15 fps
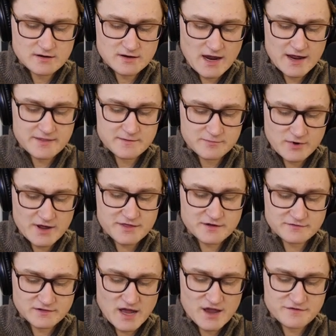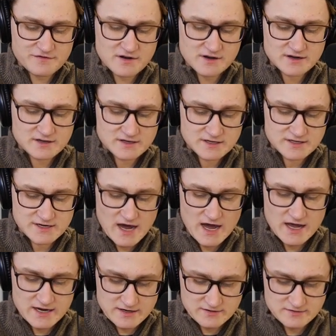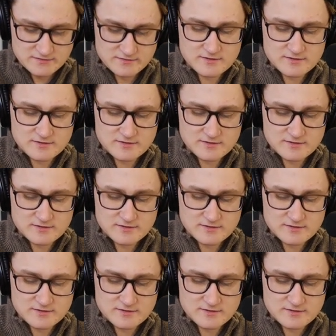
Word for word: had the breath of life, died.